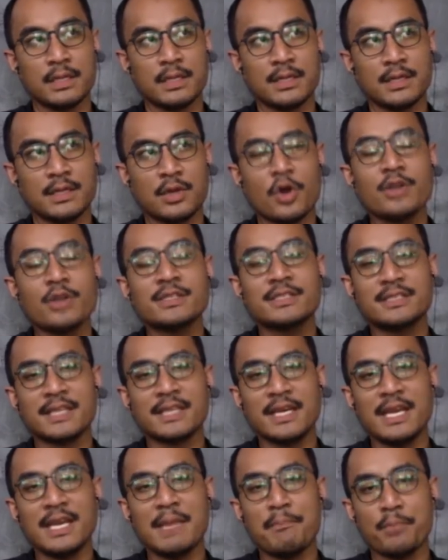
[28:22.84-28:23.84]

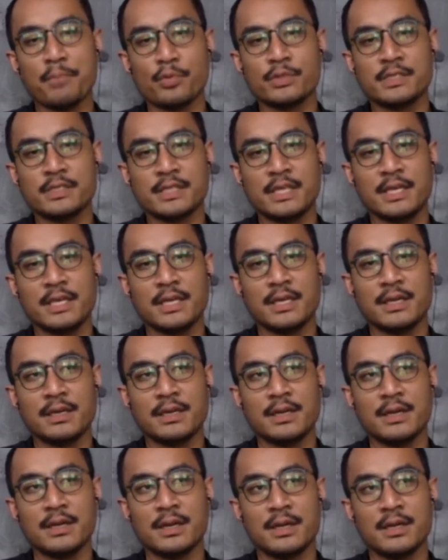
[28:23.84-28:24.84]
constantly posting
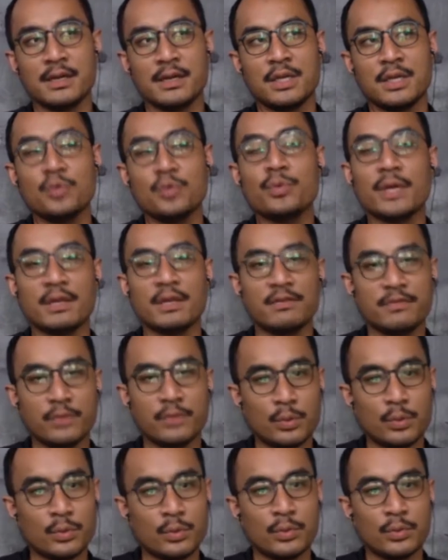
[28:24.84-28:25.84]
new
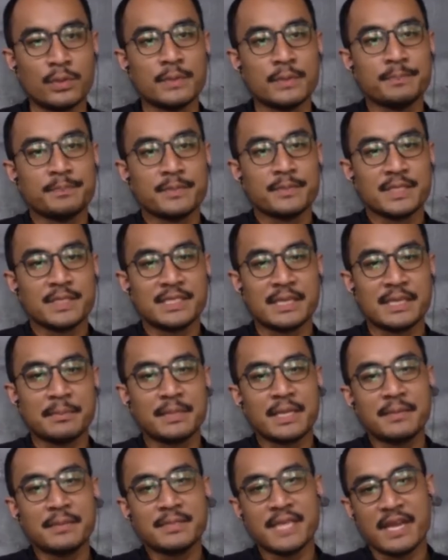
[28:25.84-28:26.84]
info.
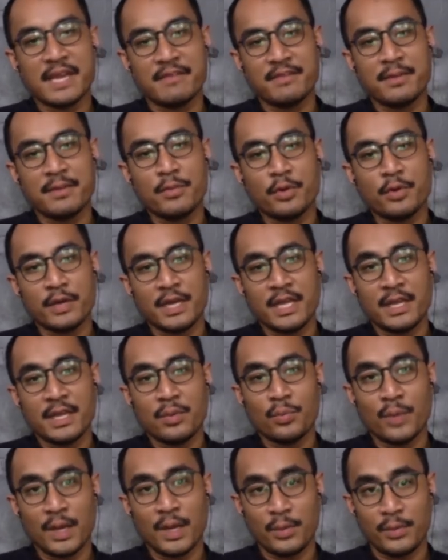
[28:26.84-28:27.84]
Sometimes every morning,
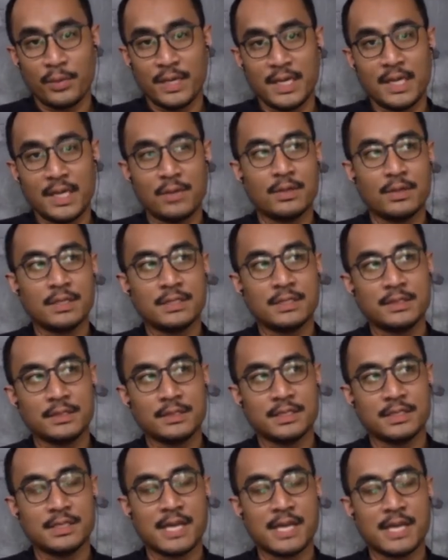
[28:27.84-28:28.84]
what we did was, we
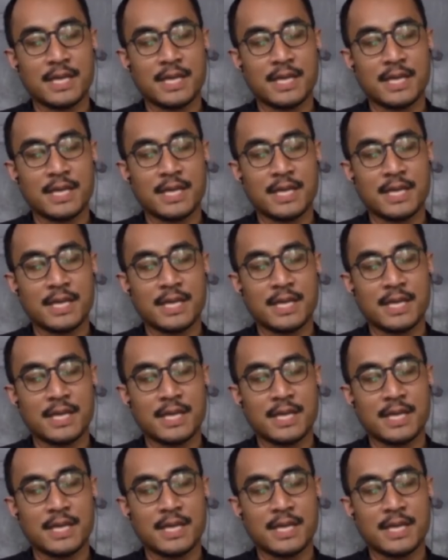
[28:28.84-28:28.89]
just like